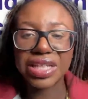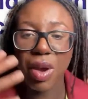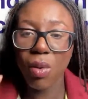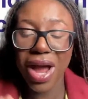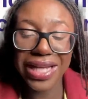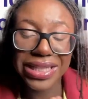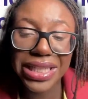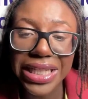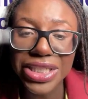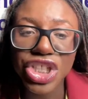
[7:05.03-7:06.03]
about what I
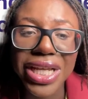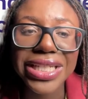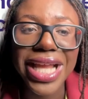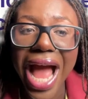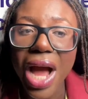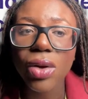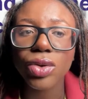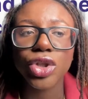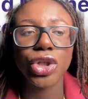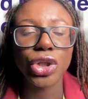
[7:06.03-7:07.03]
teach is how
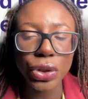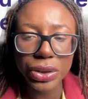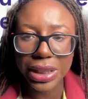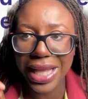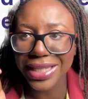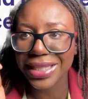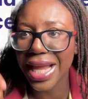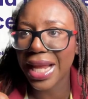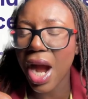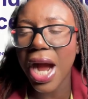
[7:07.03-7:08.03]
to utilize
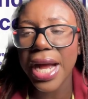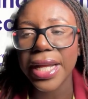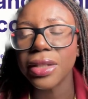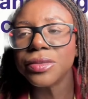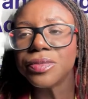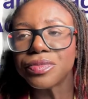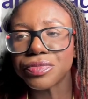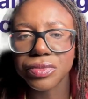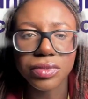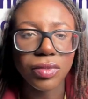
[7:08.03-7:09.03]
AI
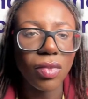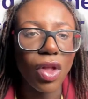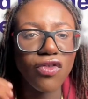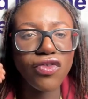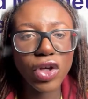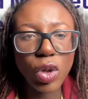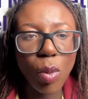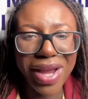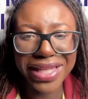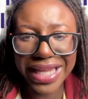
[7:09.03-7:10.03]
for your
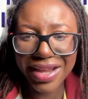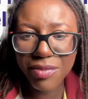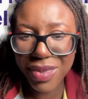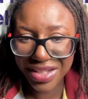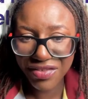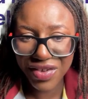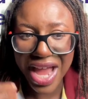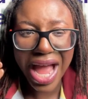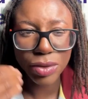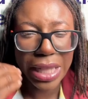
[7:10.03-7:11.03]
benefit,
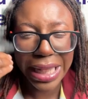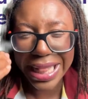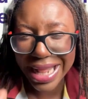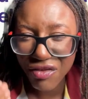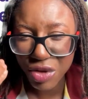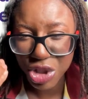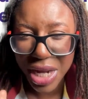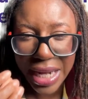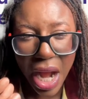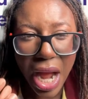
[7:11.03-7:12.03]
how to leverage
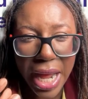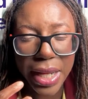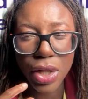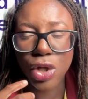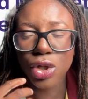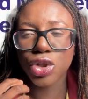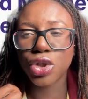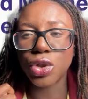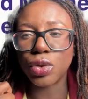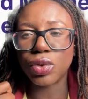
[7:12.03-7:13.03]
AI
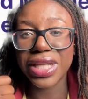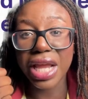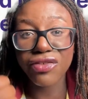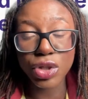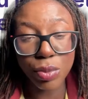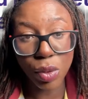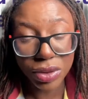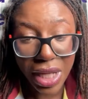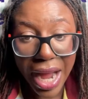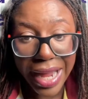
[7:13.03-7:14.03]
to save you more
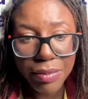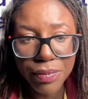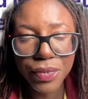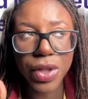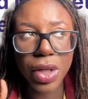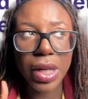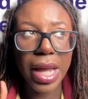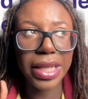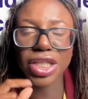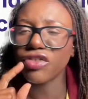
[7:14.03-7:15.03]
time.
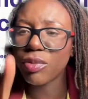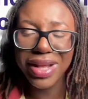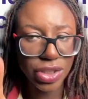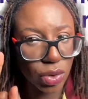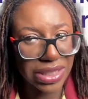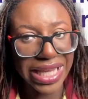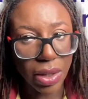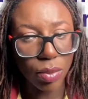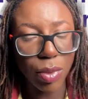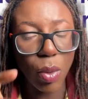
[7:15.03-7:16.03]
Doesn't replace your
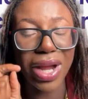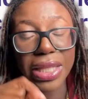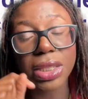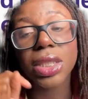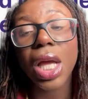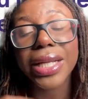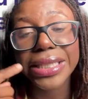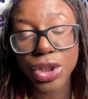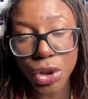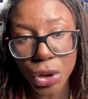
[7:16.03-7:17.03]
skill, but what it
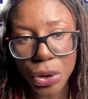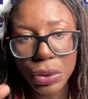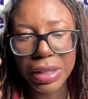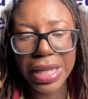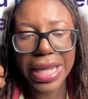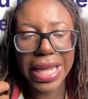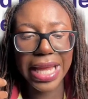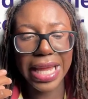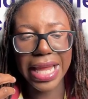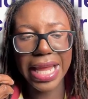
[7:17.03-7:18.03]
does do,
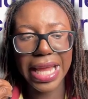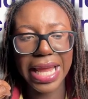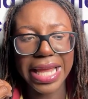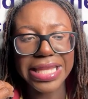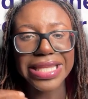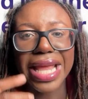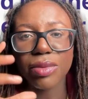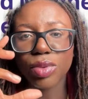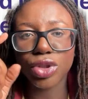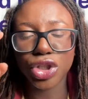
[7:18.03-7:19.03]
it
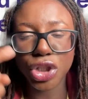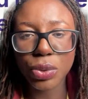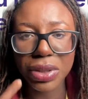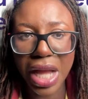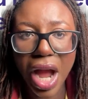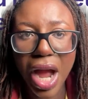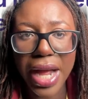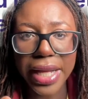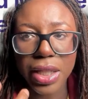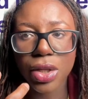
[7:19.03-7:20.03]
enables you and
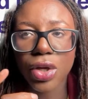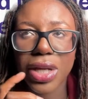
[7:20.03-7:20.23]
I